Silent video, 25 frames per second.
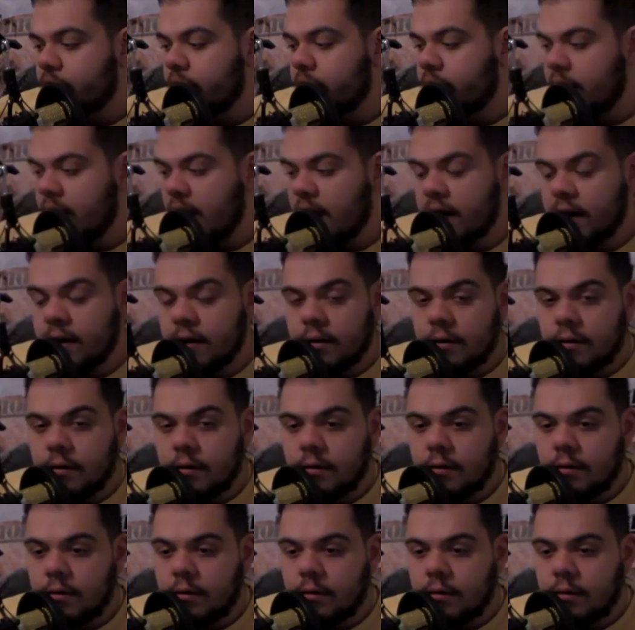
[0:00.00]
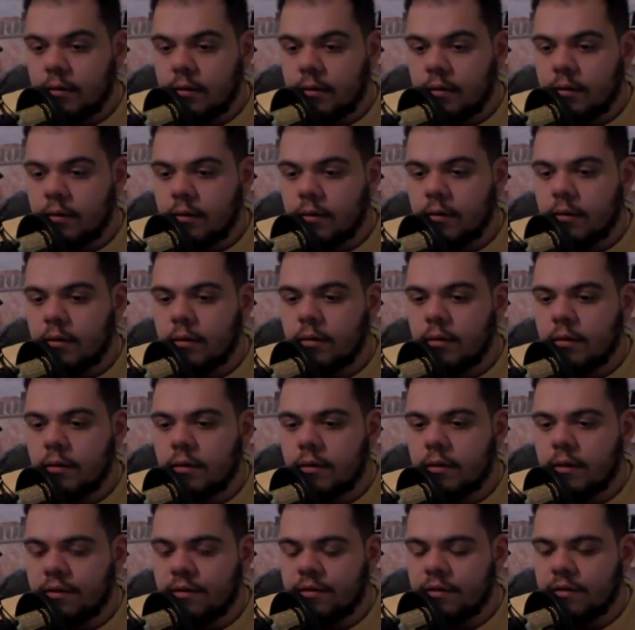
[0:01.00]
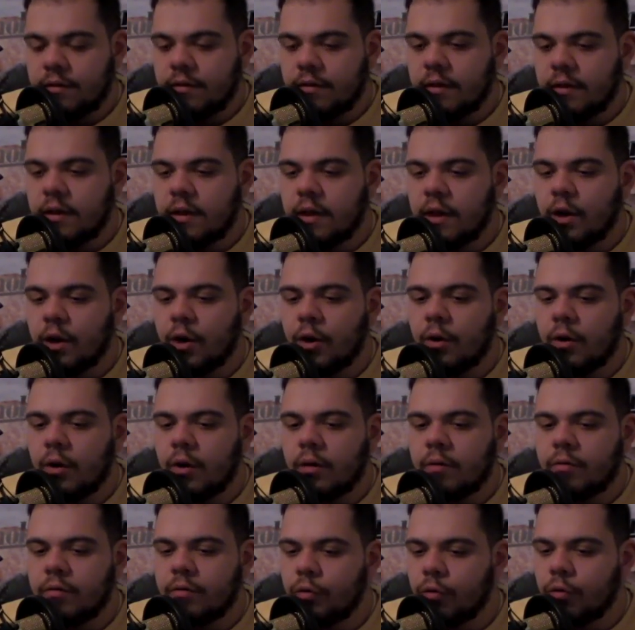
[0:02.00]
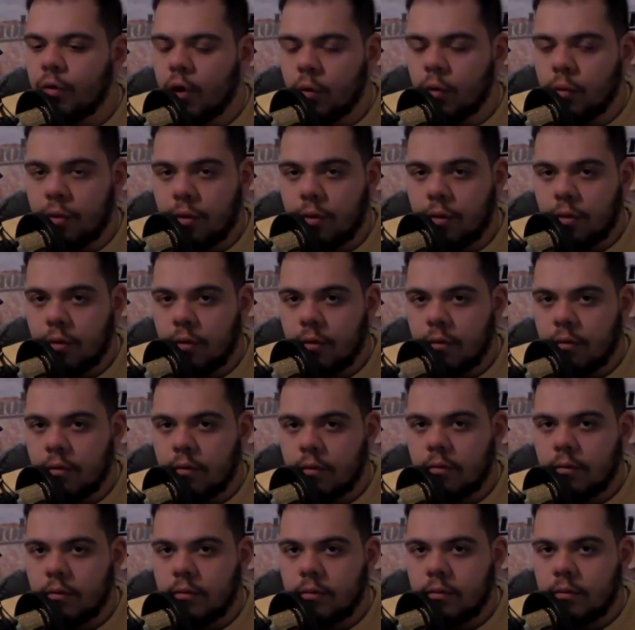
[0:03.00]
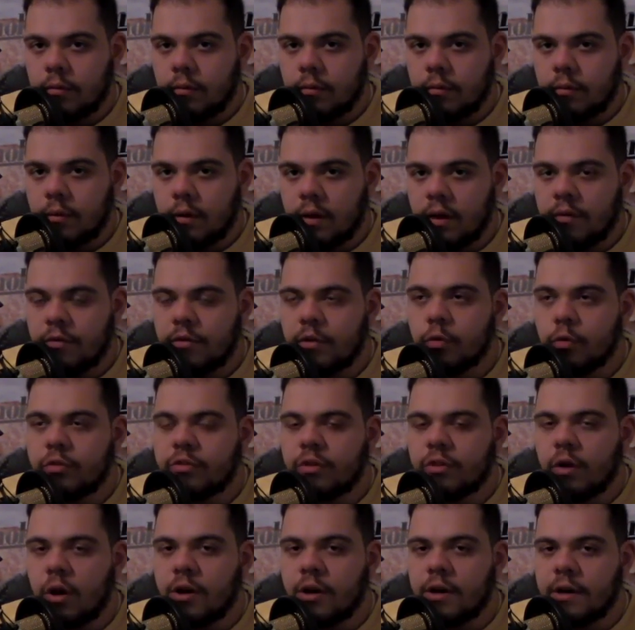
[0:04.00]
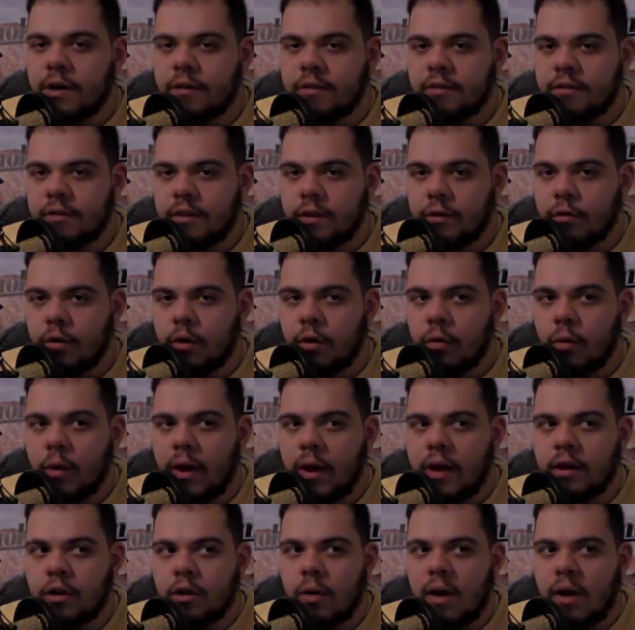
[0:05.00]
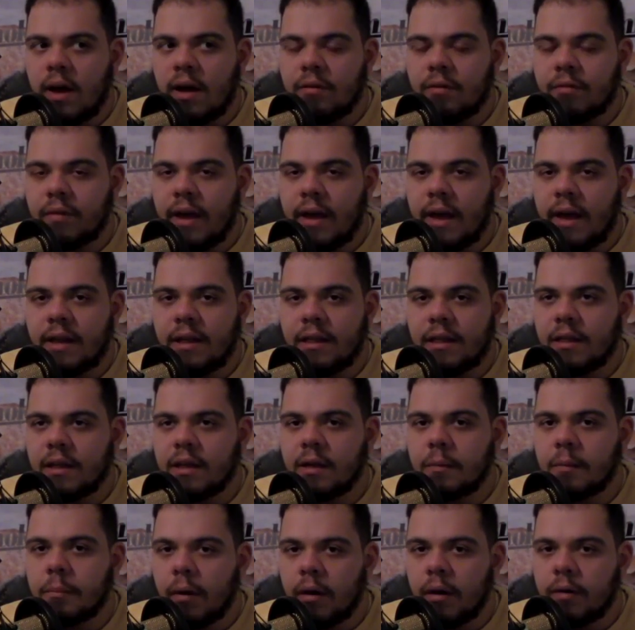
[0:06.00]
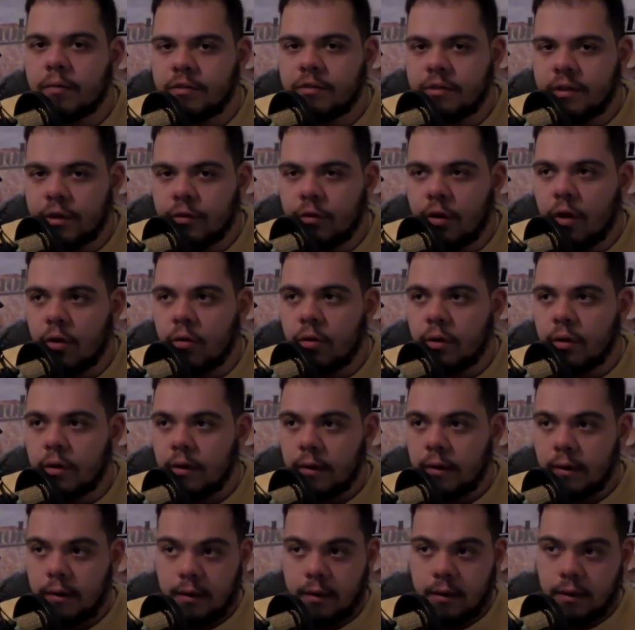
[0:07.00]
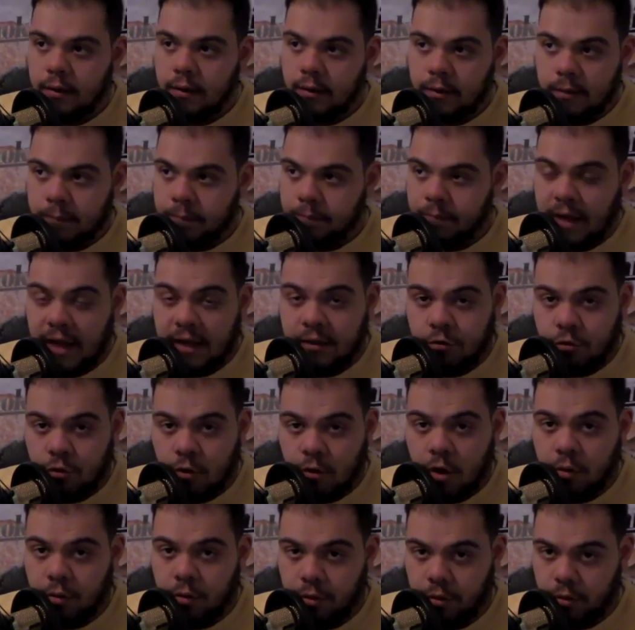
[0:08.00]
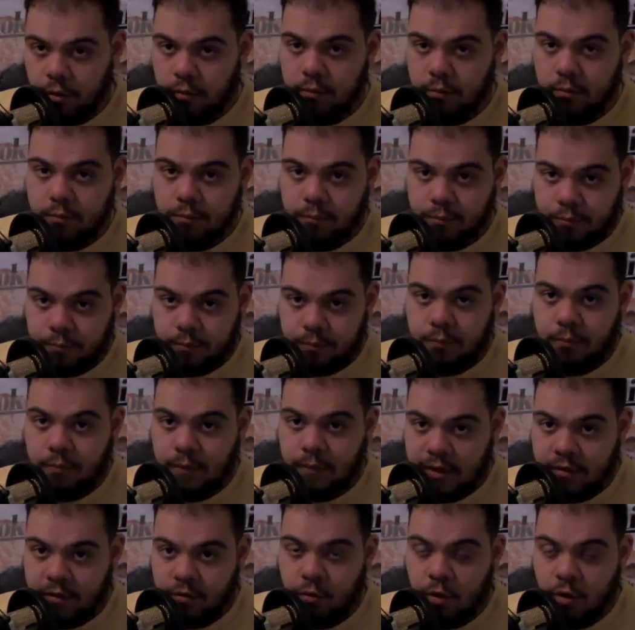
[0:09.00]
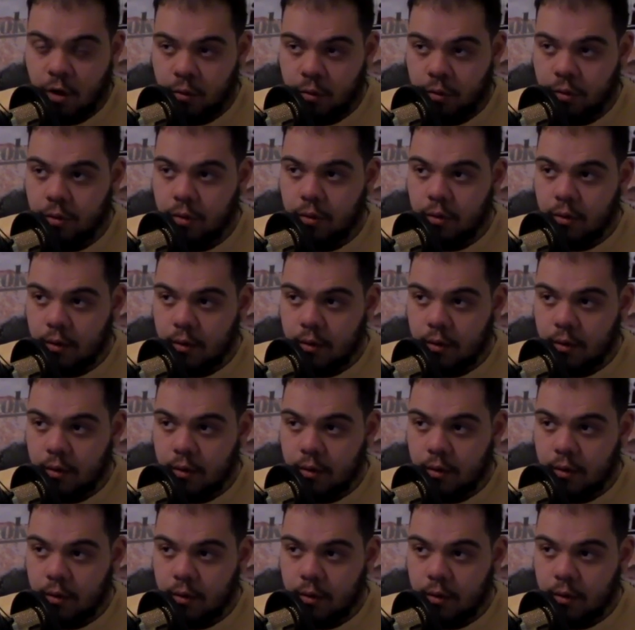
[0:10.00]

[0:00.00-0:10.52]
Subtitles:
again, This is a year of growth. If you started at 0 and you have anything above 0, that's growth. That's growth.